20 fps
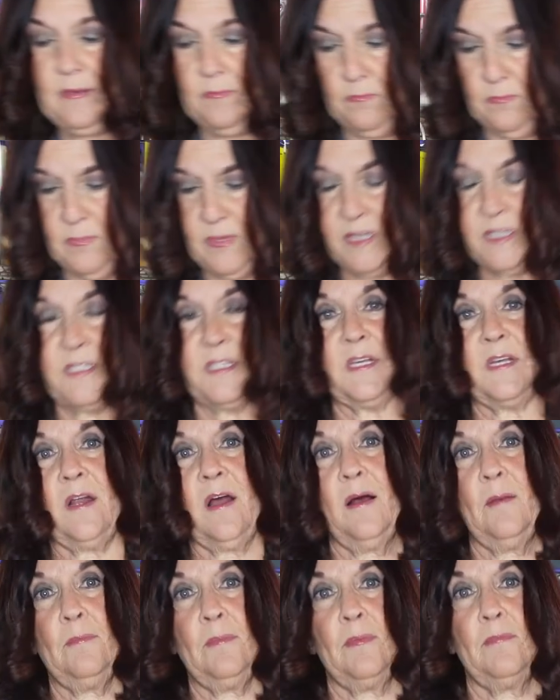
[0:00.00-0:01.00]
mix it
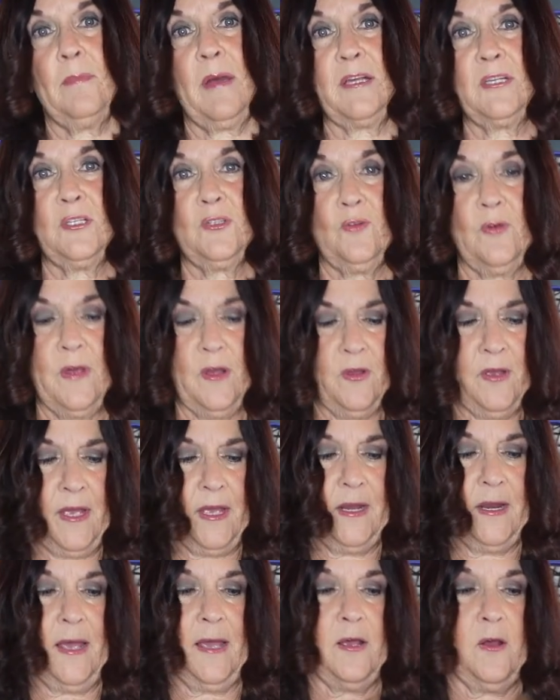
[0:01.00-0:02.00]
up, my soil,
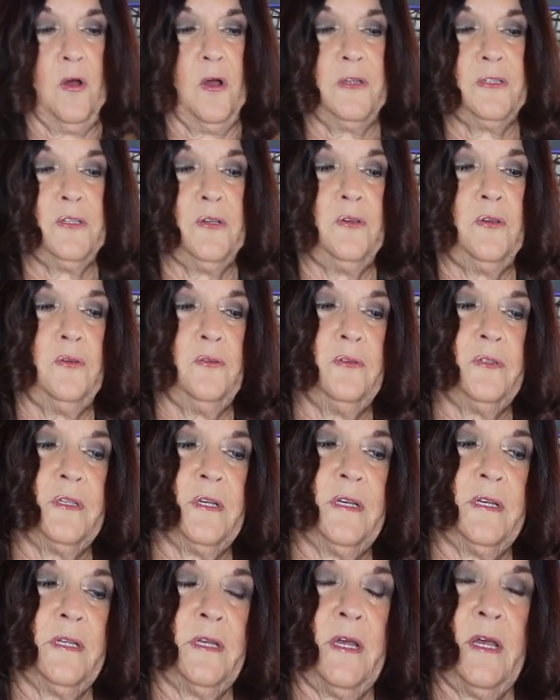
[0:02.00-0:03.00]
and I also use
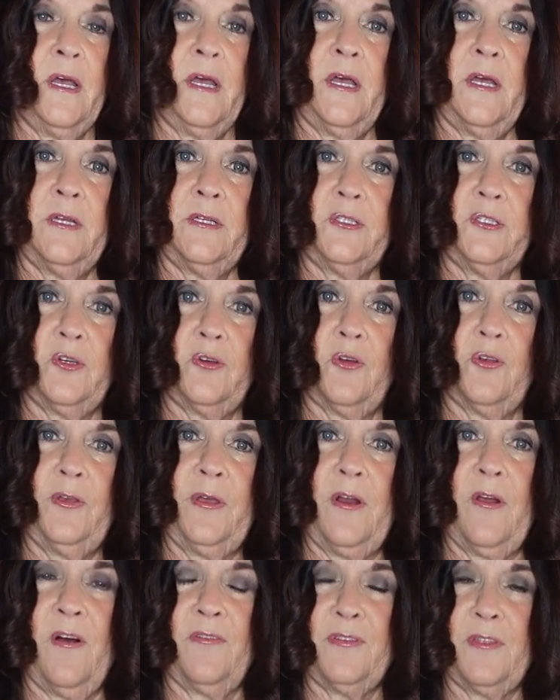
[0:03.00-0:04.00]
it to
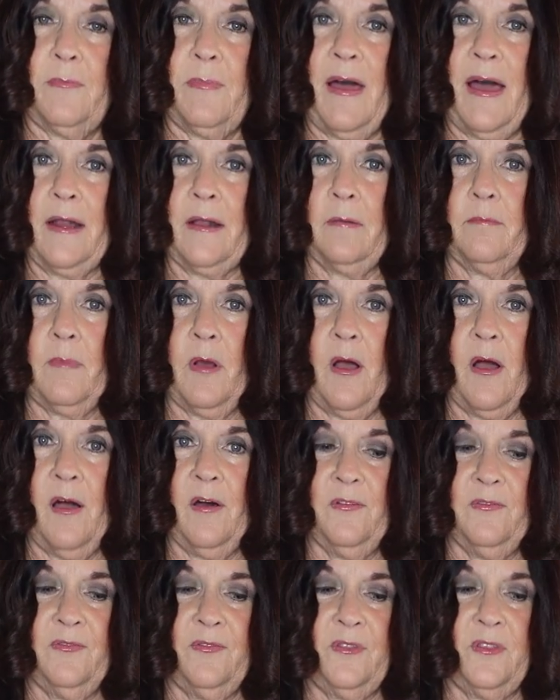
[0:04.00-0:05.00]
clean off the bottom
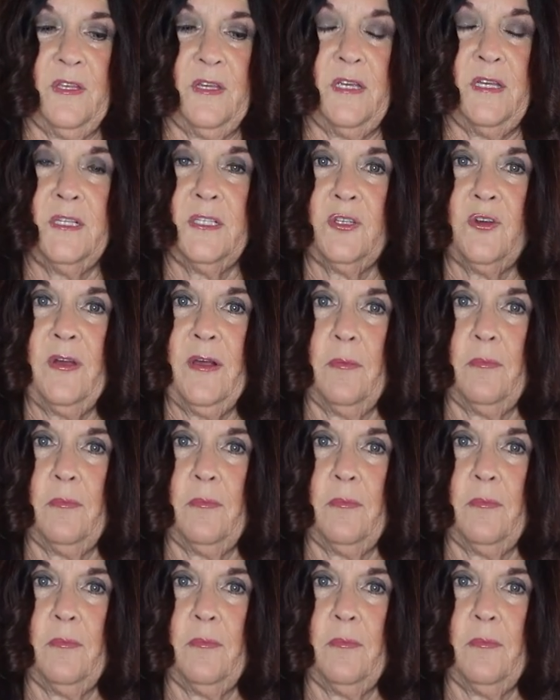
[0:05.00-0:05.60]
of the soil